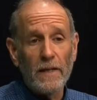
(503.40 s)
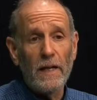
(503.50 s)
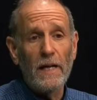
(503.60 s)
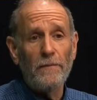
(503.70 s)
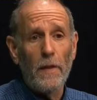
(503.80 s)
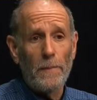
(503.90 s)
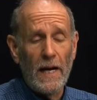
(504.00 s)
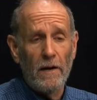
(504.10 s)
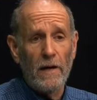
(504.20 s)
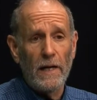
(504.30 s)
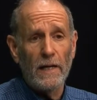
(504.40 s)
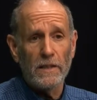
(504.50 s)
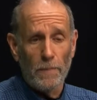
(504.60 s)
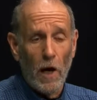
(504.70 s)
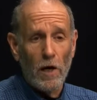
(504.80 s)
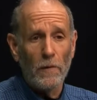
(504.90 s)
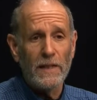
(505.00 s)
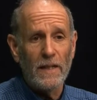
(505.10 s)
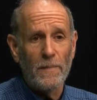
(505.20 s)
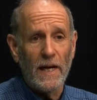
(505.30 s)
If the parent is
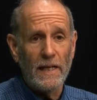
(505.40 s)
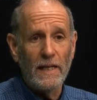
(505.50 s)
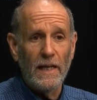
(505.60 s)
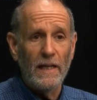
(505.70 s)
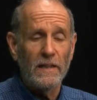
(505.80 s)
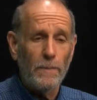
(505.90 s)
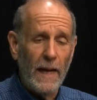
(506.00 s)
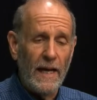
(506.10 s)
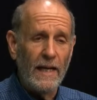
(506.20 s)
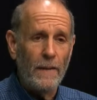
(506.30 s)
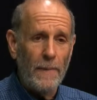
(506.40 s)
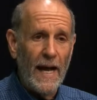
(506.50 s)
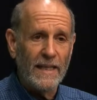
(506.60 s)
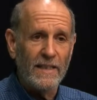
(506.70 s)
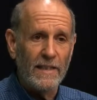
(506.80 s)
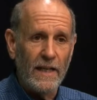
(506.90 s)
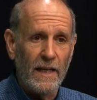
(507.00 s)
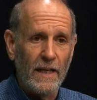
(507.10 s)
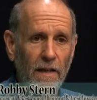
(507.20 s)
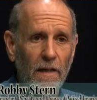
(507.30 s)
borrowing the money and is paying it back to the
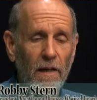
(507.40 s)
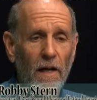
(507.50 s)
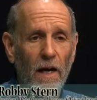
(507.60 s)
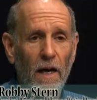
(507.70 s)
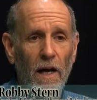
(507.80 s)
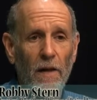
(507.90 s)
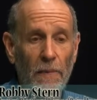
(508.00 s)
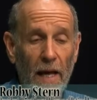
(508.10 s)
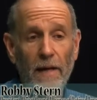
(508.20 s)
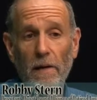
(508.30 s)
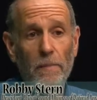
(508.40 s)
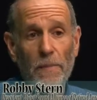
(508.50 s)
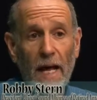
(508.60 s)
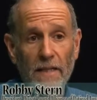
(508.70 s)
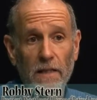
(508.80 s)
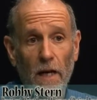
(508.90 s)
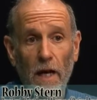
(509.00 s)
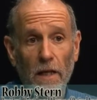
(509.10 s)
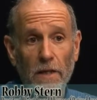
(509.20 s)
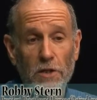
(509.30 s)
kid, uh, then that's
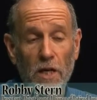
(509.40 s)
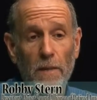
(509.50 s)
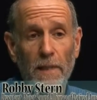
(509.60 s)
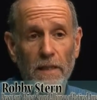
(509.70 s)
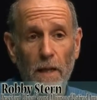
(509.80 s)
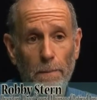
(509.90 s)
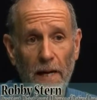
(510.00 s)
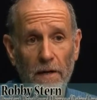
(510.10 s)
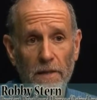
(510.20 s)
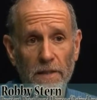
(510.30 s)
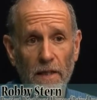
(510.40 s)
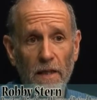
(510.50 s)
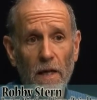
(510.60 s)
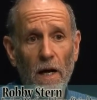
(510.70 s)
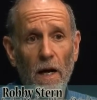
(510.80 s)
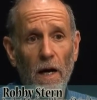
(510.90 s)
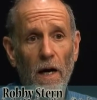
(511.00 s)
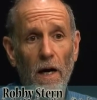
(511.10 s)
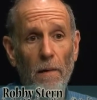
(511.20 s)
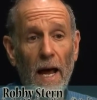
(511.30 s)
a legitimate comparison.
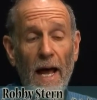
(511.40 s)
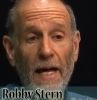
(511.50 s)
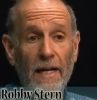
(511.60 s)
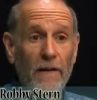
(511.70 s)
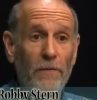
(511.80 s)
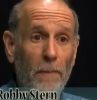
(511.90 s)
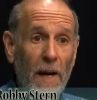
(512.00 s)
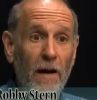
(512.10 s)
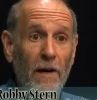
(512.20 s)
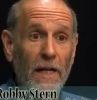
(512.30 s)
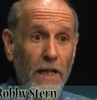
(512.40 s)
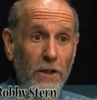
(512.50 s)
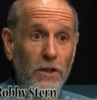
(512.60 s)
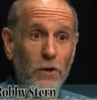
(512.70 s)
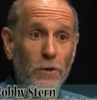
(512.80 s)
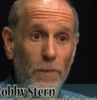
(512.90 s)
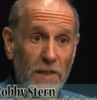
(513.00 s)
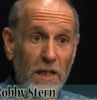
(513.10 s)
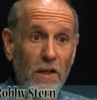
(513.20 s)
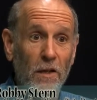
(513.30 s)
Uh, and if the parent issues
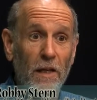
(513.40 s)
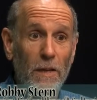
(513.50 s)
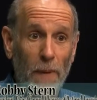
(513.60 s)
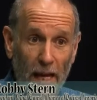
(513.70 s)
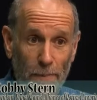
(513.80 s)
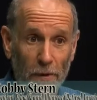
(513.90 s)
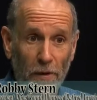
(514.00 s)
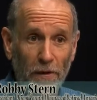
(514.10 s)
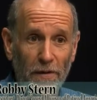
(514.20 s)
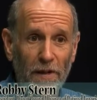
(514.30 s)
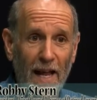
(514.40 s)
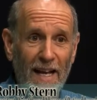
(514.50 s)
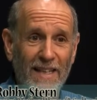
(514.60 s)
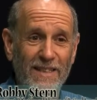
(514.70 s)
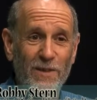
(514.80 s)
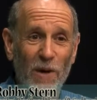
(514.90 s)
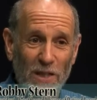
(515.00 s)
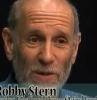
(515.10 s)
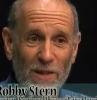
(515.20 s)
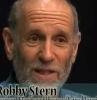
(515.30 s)
particularly paper, that is
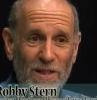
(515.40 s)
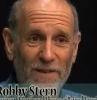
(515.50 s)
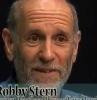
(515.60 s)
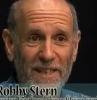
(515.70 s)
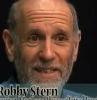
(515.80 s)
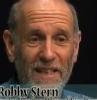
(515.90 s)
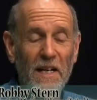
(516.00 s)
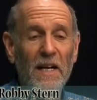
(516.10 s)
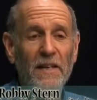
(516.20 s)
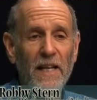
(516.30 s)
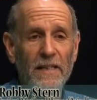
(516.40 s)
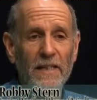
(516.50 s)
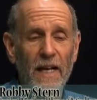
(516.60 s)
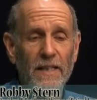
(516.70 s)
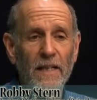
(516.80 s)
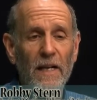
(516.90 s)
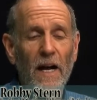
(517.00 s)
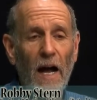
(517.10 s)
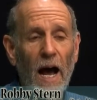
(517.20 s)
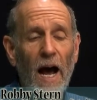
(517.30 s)
treasury certificates, that says,
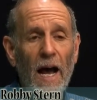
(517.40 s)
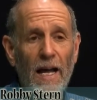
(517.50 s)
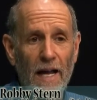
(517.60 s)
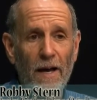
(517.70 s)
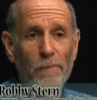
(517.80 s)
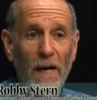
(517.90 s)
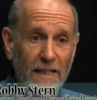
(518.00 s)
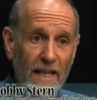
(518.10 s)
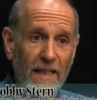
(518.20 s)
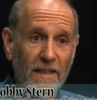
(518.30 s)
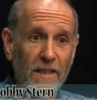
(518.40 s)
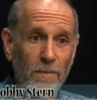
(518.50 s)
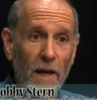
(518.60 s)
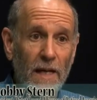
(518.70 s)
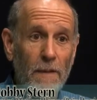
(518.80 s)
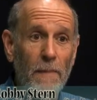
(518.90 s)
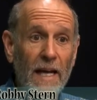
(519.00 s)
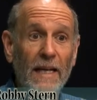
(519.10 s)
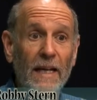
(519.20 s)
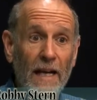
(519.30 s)
I am, by taking this money,
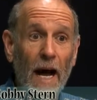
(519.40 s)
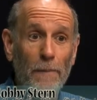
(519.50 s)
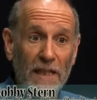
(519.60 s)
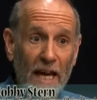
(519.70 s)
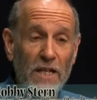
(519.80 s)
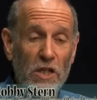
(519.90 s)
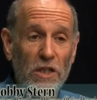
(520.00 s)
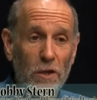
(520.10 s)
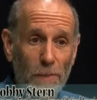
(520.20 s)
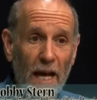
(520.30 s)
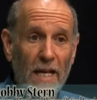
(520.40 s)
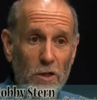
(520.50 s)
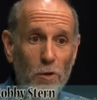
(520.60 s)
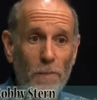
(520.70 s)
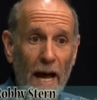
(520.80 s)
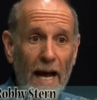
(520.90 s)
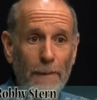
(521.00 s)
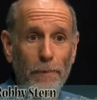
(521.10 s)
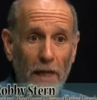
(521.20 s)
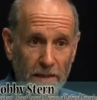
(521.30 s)
making an obligation to pay you
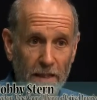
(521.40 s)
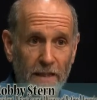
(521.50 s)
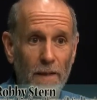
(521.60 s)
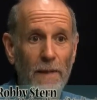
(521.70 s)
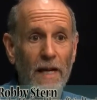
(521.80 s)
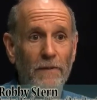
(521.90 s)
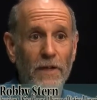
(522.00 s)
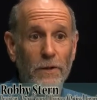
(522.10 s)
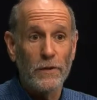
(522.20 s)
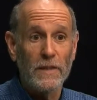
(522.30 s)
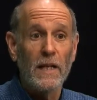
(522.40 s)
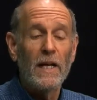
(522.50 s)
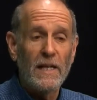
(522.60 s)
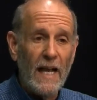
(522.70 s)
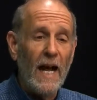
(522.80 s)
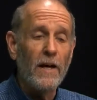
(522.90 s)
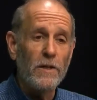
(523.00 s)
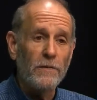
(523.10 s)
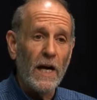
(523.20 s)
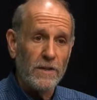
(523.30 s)
back plus this amount of interest, now
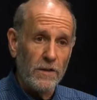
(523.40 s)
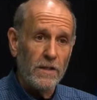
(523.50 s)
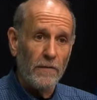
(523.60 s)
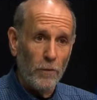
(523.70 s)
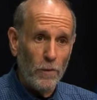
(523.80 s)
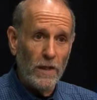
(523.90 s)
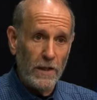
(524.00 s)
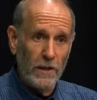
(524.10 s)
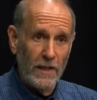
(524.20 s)
you've got yourself a really good